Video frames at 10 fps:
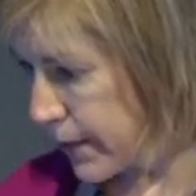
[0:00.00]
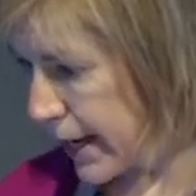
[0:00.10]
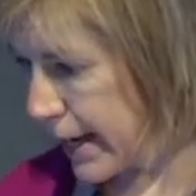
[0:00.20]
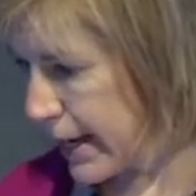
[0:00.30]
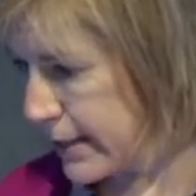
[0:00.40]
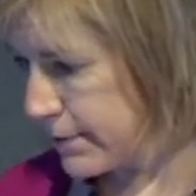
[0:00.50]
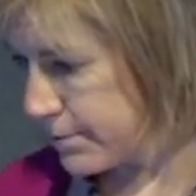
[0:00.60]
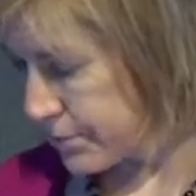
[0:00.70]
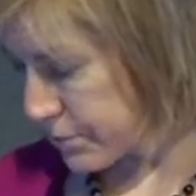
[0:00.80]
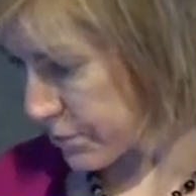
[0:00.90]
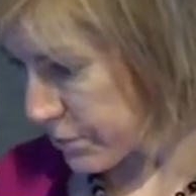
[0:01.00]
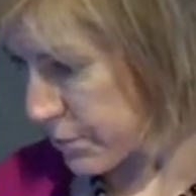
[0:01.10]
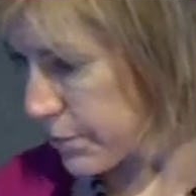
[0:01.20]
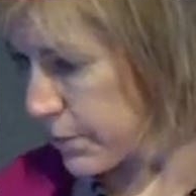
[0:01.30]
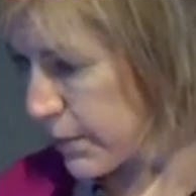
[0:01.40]
and
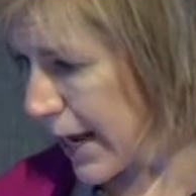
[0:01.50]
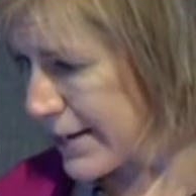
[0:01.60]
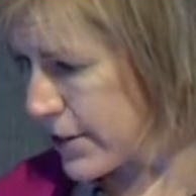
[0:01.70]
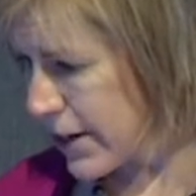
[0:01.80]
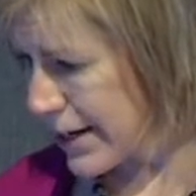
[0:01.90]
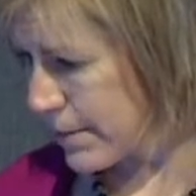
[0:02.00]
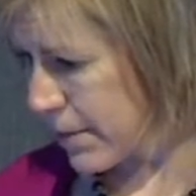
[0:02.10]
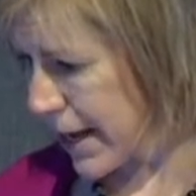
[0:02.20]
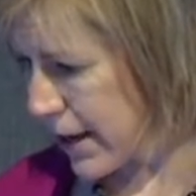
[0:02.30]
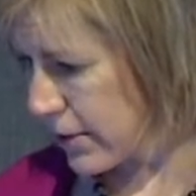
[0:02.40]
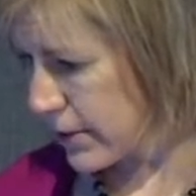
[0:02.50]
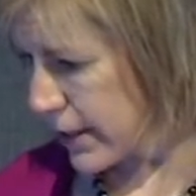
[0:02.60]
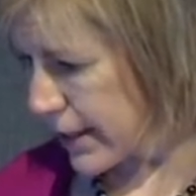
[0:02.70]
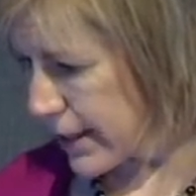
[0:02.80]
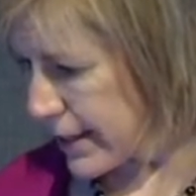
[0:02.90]
I talk about
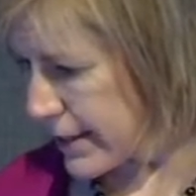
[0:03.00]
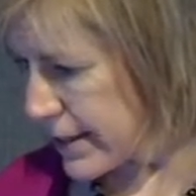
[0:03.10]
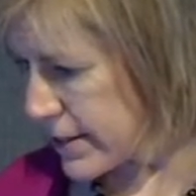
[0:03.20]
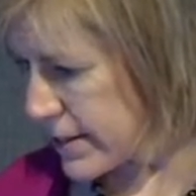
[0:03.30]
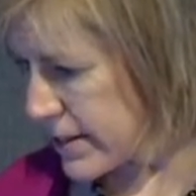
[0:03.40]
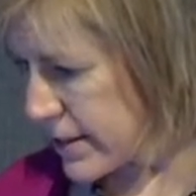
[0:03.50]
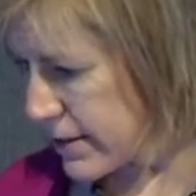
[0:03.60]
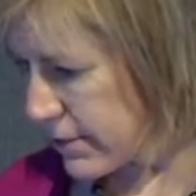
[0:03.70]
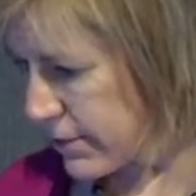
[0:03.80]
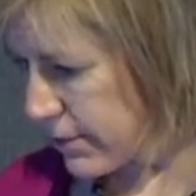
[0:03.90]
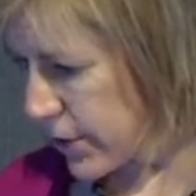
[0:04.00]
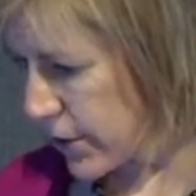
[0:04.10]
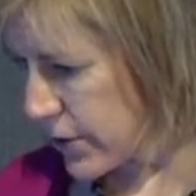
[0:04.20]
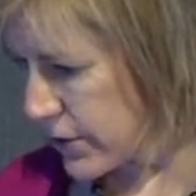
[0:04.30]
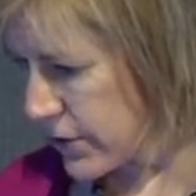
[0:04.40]
this
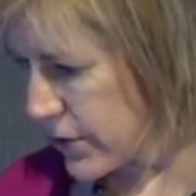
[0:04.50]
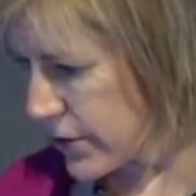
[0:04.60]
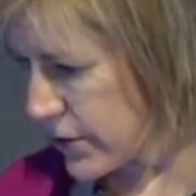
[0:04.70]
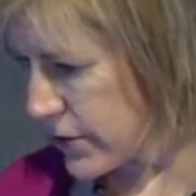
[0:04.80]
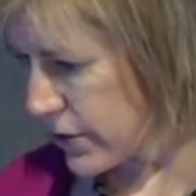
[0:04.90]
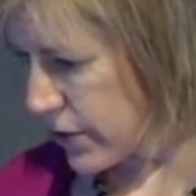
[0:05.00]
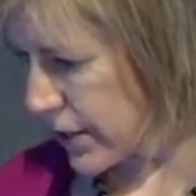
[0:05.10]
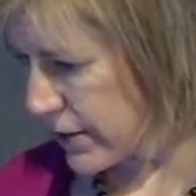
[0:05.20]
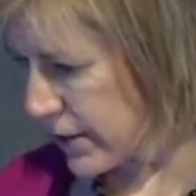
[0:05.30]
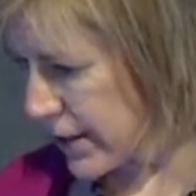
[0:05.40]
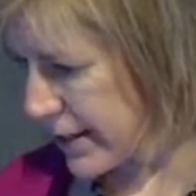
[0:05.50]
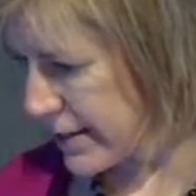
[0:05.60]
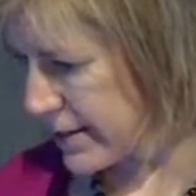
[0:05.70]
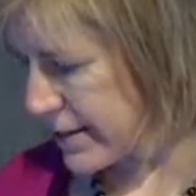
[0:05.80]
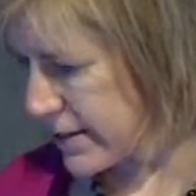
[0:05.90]
first. So this dark line
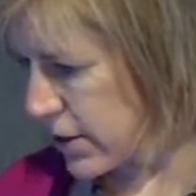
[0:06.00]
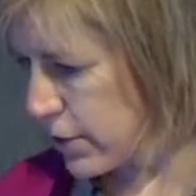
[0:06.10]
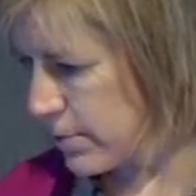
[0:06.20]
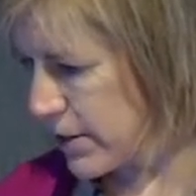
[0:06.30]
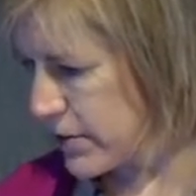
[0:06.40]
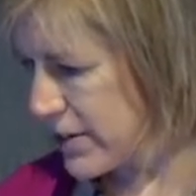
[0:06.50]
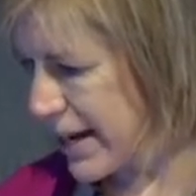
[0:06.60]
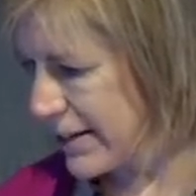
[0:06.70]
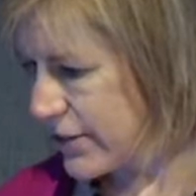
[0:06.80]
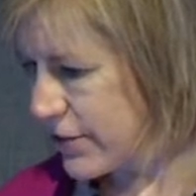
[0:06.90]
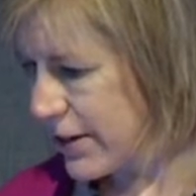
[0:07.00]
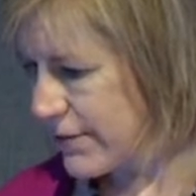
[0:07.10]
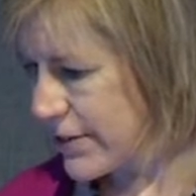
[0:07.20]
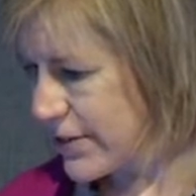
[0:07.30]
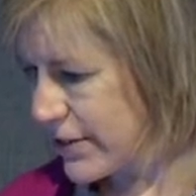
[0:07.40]
is this homeostatic
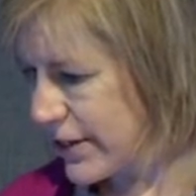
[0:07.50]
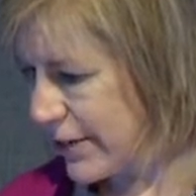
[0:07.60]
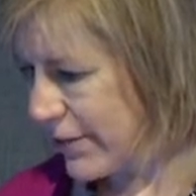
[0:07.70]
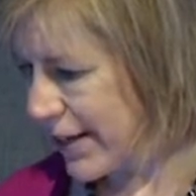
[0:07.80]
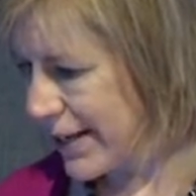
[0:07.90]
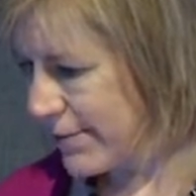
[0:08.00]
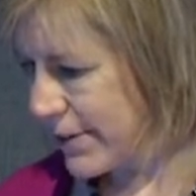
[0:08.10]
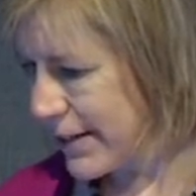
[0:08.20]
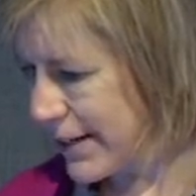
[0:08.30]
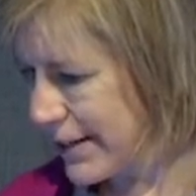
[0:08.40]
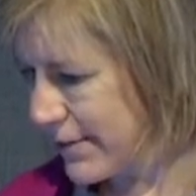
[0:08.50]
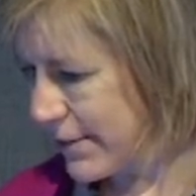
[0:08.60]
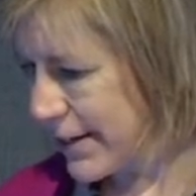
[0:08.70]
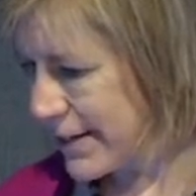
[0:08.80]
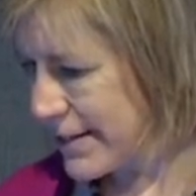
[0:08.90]
drive to sleep. And what I
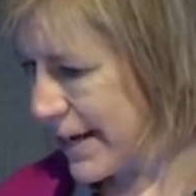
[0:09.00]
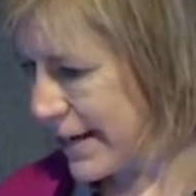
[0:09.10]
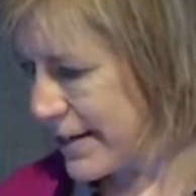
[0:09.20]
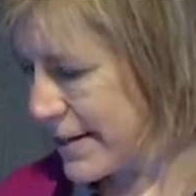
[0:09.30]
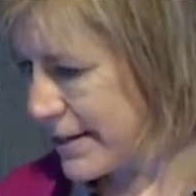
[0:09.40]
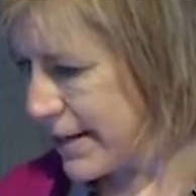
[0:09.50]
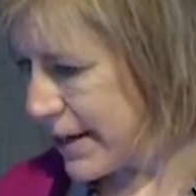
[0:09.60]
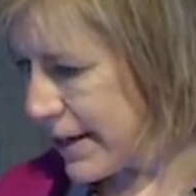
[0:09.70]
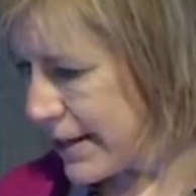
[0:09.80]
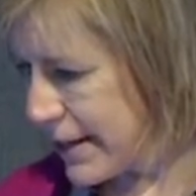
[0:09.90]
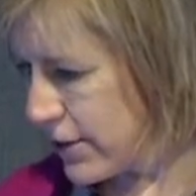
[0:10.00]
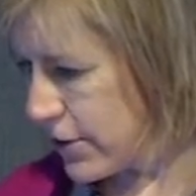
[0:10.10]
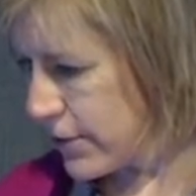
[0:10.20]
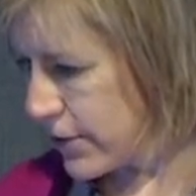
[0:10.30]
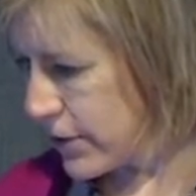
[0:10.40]
say is that
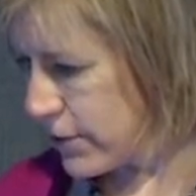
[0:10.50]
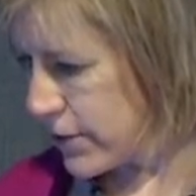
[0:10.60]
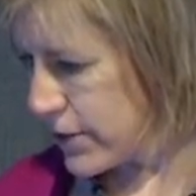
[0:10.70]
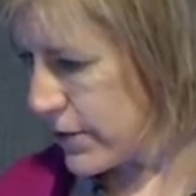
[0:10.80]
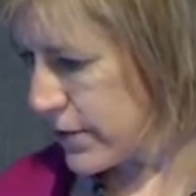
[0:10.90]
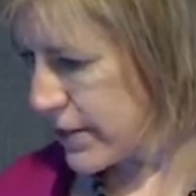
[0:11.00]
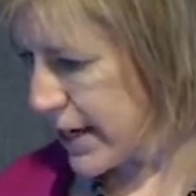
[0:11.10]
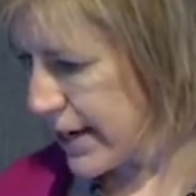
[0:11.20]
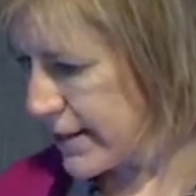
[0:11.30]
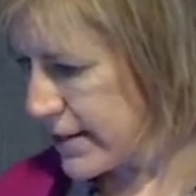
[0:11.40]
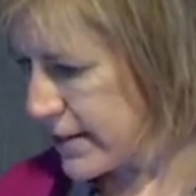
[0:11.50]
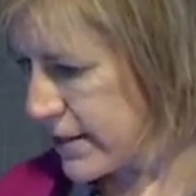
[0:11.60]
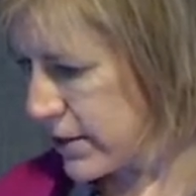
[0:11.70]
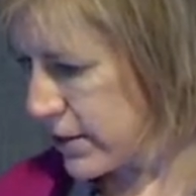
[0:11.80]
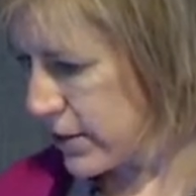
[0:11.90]
over the course of the day, this is
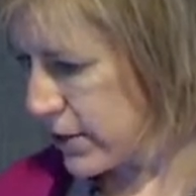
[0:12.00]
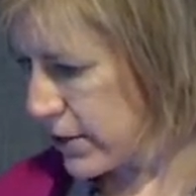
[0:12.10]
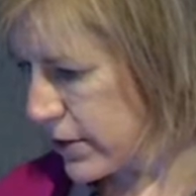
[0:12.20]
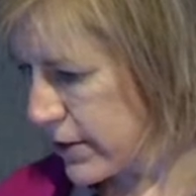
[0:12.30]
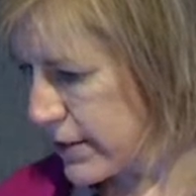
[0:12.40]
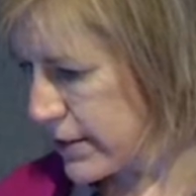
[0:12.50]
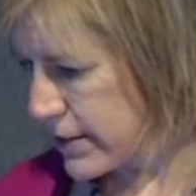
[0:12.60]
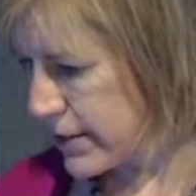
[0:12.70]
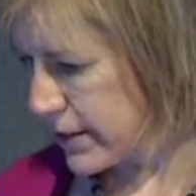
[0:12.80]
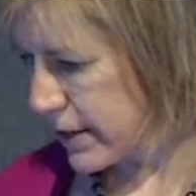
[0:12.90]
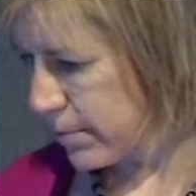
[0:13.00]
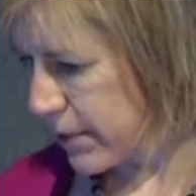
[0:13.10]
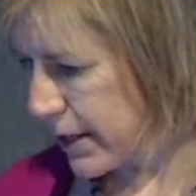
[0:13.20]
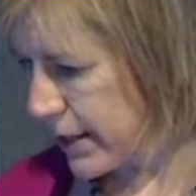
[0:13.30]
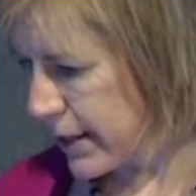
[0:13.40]
alert, this is
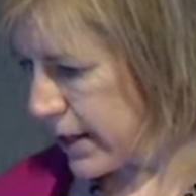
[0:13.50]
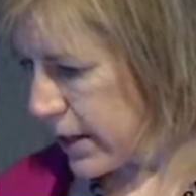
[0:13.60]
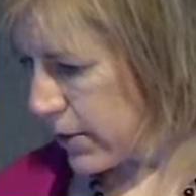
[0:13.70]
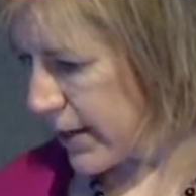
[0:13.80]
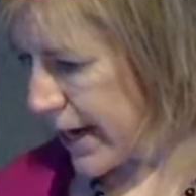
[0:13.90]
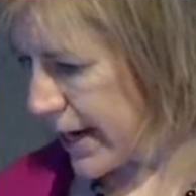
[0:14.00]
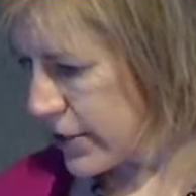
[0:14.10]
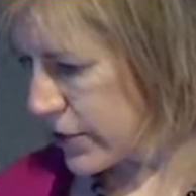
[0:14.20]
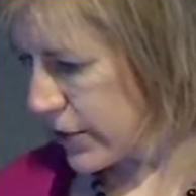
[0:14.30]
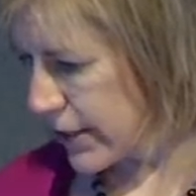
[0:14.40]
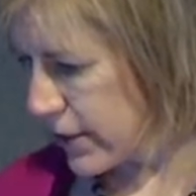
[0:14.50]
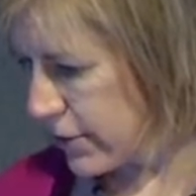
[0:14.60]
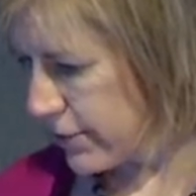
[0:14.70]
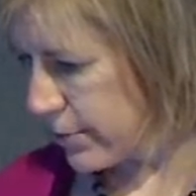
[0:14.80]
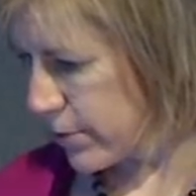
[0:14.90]
sleepy. We actually
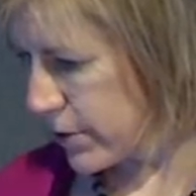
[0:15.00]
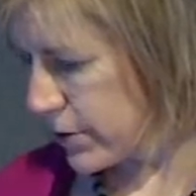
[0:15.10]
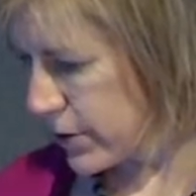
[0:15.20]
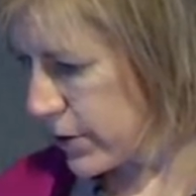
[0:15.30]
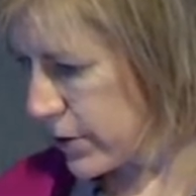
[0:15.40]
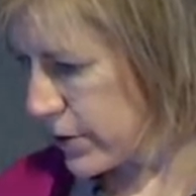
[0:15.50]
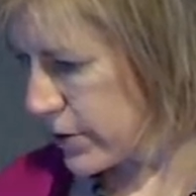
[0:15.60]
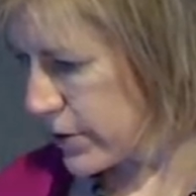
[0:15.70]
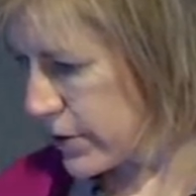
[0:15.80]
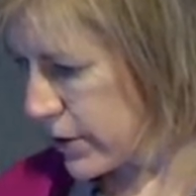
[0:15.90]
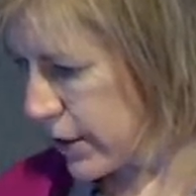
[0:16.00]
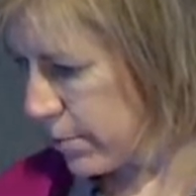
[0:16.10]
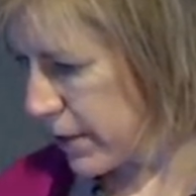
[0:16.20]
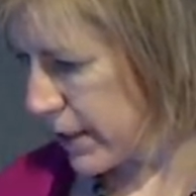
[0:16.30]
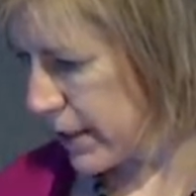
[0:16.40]
go from alert to
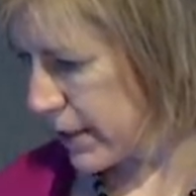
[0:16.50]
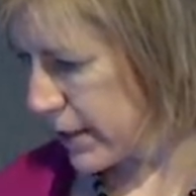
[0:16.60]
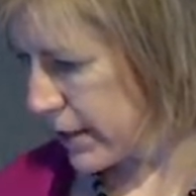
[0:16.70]
sleepy.